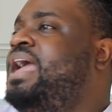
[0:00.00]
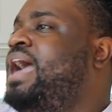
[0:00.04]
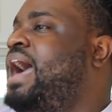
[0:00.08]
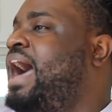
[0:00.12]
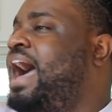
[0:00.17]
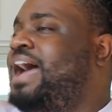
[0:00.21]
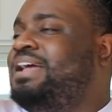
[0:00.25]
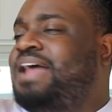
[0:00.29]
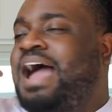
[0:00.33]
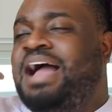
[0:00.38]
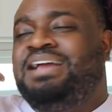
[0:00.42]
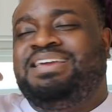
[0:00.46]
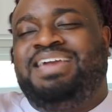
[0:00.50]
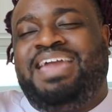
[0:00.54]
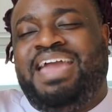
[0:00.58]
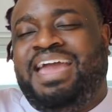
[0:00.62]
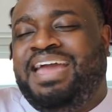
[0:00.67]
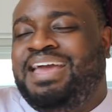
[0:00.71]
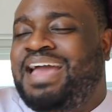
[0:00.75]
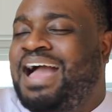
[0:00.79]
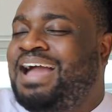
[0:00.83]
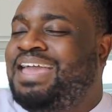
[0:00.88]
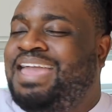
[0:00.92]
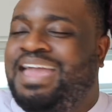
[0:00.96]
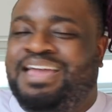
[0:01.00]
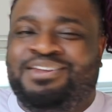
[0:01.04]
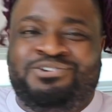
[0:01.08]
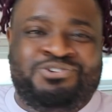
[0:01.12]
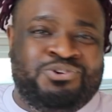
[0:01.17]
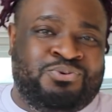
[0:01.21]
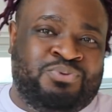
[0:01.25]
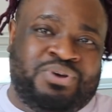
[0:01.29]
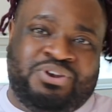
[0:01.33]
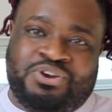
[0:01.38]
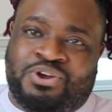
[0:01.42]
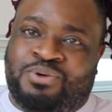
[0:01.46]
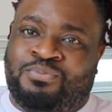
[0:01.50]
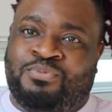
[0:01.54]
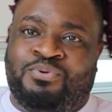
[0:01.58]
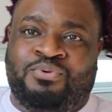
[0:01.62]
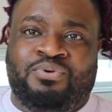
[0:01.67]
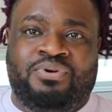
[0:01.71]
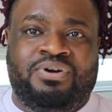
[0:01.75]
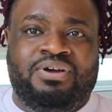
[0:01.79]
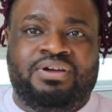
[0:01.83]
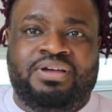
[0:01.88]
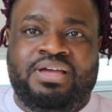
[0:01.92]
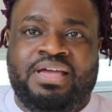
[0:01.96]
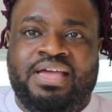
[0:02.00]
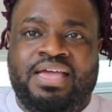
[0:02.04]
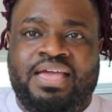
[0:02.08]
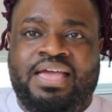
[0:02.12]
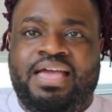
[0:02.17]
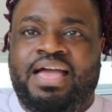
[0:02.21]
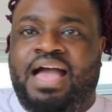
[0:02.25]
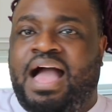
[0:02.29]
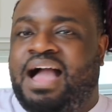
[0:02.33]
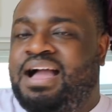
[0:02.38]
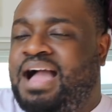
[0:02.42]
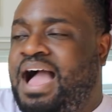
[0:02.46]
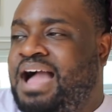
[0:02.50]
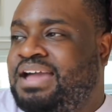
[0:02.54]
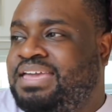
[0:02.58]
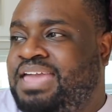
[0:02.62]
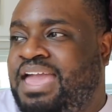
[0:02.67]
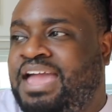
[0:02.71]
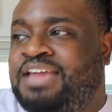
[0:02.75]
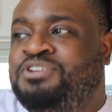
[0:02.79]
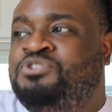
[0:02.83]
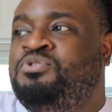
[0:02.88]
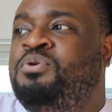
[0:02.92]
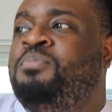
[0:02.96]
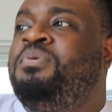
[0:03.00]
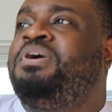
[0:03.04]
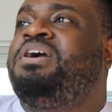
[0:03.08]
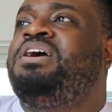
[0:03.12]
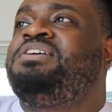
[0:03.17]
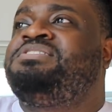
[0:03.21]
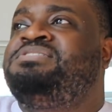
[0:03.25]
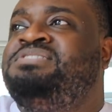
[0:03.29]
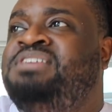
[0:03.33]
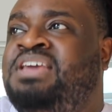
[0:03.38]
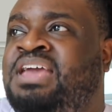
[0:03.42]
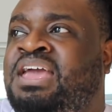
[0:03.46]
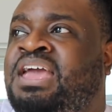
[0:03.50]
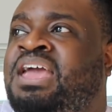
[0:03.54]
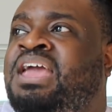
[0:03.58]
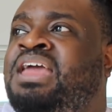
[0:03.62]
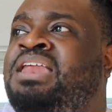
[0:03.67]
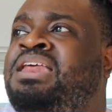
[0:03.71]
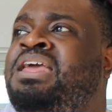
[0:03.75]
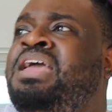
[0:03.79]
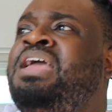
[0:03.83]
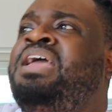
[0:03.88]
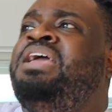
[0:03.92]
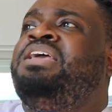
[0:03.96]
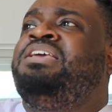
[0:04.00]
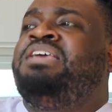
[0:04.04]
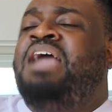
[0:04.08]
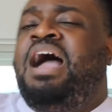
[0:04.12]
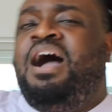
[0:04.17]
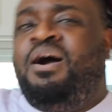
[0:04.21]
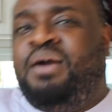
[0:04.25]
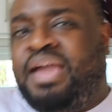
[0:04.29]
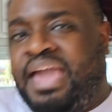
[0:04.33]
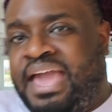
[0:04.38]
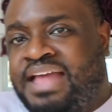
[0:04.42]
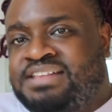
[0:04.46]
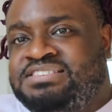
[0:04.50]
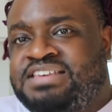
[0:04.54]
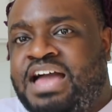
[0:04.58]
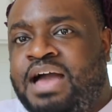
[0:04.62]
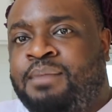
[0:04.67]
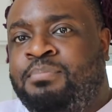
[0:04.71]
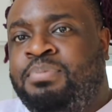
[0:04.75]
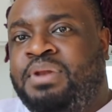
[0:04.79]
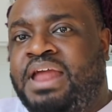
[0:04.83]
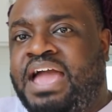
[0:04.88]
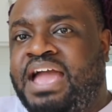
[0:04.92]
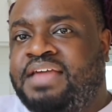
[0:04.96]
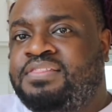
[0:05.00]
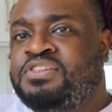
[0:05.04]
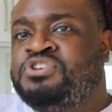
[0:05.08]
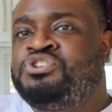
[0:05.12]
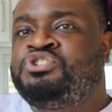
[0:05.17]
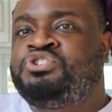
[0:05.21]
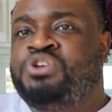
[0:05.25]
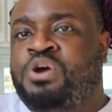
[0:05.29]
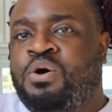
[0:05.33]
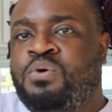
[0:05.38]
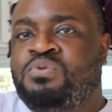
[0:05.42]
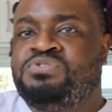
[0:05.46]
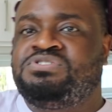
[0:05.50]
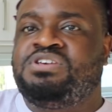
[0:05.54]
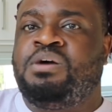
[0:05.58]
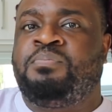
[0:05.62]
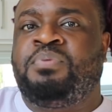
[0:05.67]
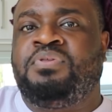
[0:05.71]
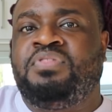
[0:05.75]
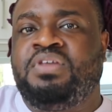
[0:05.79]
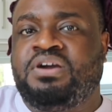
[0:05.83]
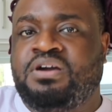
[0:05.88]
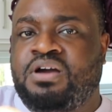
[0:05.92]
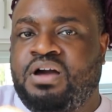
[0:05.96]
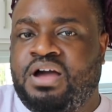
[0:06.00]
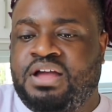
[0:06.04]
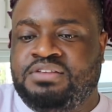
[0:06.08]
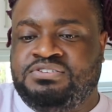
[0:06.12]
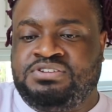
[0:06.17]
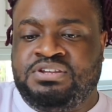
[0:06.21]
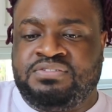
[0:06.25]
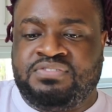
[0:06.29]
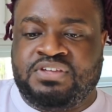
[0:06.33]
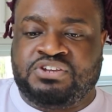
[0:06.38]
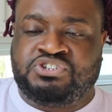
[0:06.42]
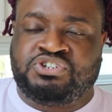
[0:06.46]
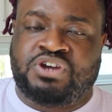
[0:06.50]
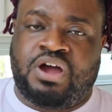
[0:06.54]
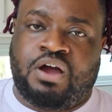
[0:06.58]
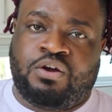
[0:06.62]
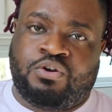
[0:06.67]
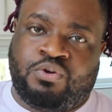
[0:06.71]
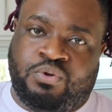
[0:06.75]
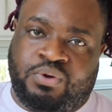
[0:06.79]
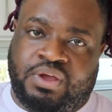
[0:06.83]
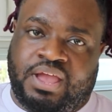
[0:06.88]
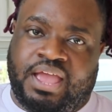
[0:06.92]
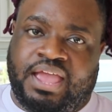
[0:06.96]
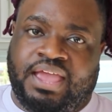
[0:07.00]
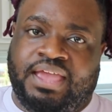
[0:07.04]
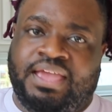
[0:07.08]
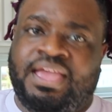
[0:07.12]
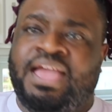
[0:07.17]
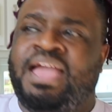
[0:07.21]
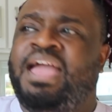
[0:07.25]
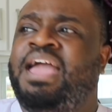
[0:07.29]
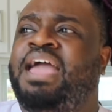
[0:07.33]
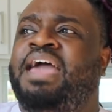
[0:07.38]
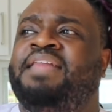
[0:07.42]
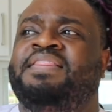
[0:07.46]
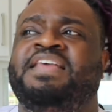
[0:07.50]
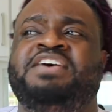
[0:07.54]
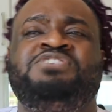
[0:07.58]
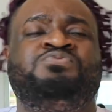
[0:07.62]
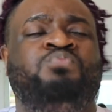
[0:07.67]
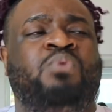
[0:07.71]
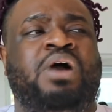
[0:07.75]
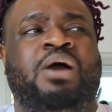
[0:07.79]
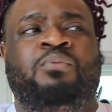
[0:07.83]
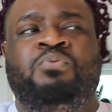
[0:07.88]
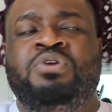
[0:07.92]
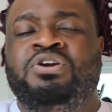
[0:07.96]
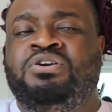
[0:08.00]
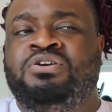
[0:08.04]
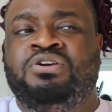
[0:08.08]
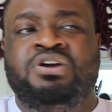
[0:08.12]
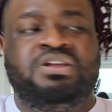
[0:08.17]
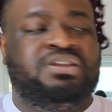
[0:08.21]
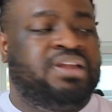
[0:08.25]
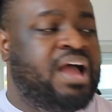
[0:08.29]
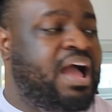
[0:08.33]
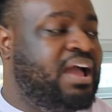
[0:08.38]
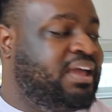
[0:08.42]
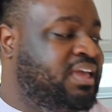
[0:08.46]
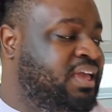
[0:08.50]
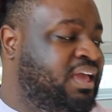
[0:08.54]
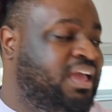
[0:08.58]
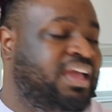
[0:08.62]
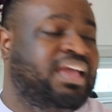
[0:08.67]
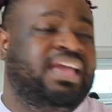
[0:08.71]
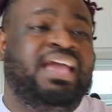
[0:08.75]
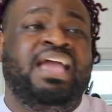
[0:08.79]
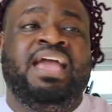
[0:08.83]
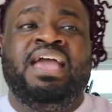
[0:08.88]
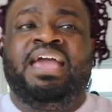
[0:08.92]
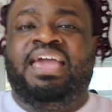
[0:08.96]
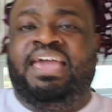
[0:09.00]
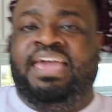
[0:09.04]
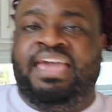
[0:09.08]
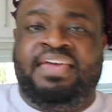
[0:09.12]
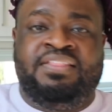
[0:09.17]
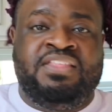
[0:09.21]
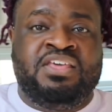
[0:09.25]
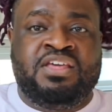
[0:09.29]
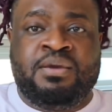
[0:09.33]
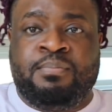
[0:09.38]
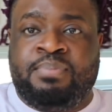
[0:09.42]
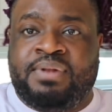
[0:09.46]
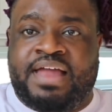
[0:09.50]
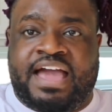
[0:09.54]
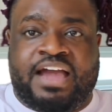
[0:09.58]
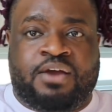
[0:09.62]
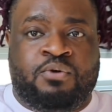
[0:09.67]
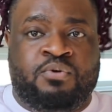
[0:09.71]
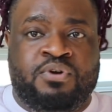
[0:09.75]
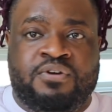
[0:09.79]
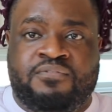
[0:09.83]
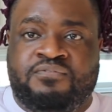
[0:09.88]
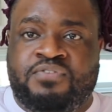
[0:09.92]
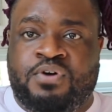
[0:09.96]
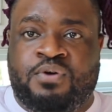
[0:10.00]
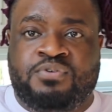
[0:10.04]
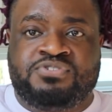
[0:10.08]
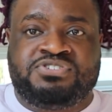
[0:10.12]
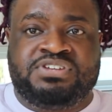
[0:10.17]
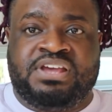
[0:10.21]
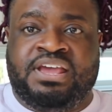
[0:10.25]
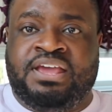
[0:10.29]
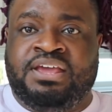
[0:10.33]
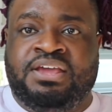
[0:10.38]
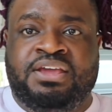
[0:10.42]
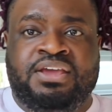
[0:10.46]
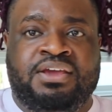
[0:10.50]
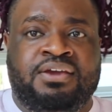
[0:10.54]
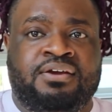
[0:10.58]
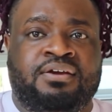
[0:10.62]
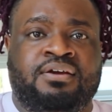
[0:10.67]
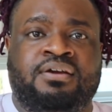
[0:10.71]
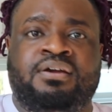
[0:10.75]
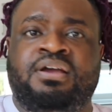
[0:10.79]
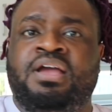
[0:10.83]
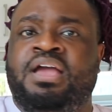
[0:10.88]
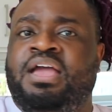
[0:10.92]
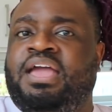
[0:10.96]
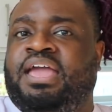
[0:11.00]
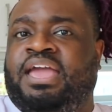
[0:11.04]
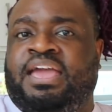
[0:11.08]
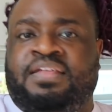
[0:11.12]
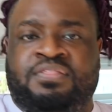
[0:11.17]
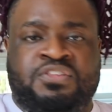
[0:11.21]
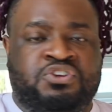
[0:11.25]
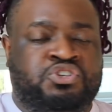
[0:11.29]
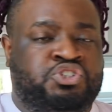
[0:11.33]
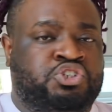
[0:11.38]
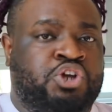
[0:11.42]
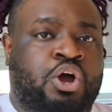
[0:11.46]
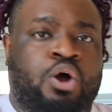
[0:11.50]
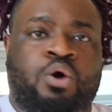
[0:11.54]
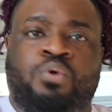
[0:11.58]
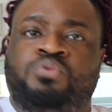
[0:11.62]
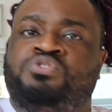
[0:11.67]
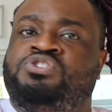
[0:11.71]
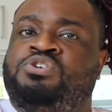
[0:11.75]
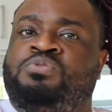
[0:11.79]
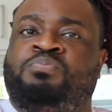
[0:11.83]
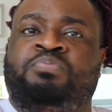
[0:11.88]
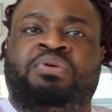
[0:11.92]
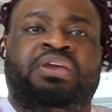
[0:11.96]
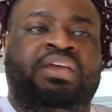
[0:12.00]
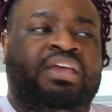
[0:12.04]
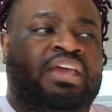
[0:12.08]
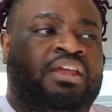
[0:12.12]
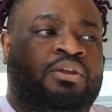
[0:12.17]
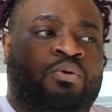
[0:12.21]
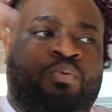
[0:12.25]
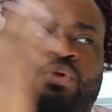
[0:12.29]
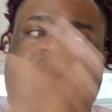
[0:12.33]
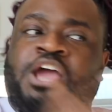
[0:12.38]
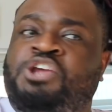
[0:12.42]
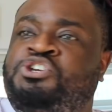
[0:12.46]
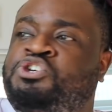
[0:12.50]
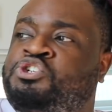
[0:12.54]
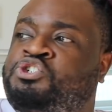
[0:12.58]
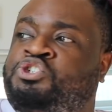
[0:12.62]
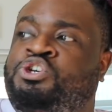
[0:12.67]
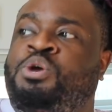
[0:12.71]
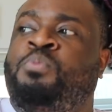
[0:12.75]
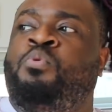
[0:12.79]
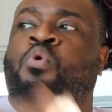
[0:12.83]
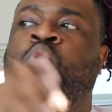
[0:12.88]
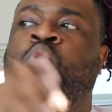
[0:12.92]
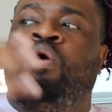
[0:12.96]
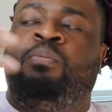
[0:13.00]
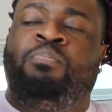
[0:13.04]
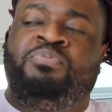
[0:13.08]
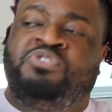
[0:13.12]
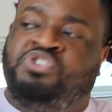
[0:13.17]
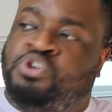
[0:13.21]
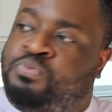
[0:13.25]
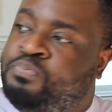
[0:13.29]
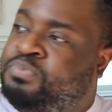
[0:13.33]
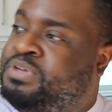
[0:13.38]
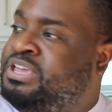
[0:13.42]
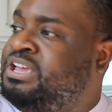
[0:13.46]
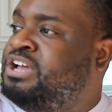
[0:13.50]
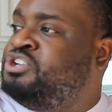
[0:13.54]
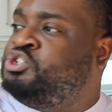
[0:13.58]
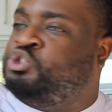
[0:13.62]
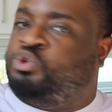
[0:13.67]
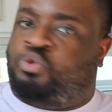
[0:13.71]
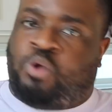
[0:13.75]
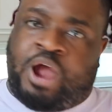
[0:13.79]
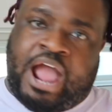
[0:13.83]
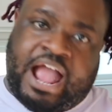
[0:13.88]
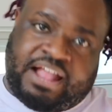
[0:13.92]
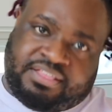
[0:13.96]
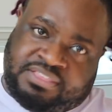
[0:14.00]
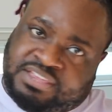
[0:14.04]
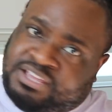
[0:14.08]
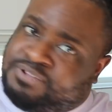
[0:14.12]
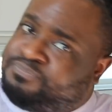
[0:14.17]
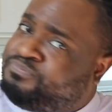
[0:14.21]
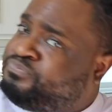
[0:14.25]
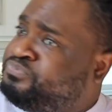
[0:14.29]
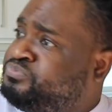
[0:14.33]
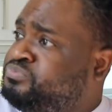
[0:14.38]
I can't do it no more. I can't do it, because then y'all anti-blackness shows up in the content that y'all create. And that's why we could not get any of the black queer folks in here in the show to be in a relationship or to be attracted